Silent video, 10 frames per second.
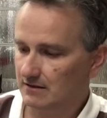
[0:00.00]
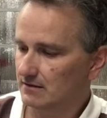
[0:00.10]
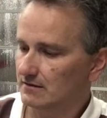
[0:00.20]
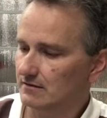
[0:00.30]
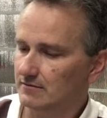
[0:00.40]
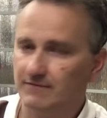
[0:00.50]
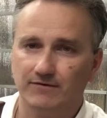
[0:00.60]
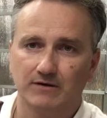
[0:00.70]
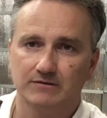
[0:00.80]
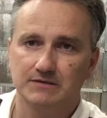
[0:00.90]
I
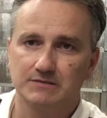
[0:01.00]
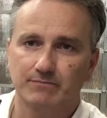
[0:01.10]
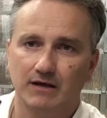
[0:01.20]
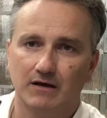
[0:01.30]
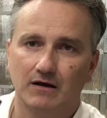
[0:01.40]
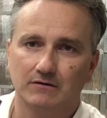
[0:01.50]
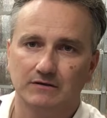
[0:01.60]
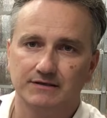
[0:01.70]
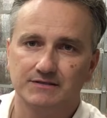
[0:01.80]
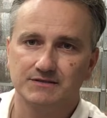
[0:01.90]
found this Beck
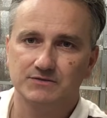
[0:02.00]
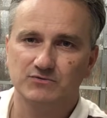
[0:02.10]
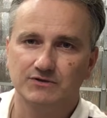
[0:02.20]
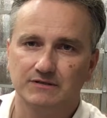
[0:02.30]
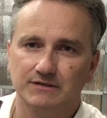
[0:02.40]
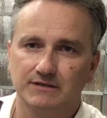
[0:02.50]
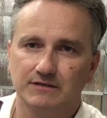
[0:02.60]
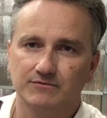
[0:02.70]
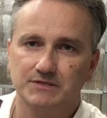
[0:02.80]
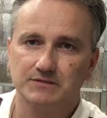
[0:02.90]
Arnley is usually
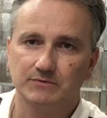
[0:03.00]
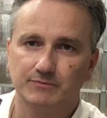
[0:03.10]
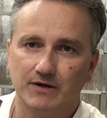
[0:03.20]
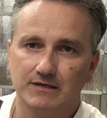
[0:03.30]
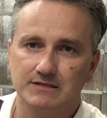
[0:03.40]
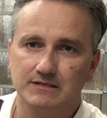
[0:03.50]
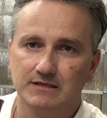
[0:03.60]
reasonably priced,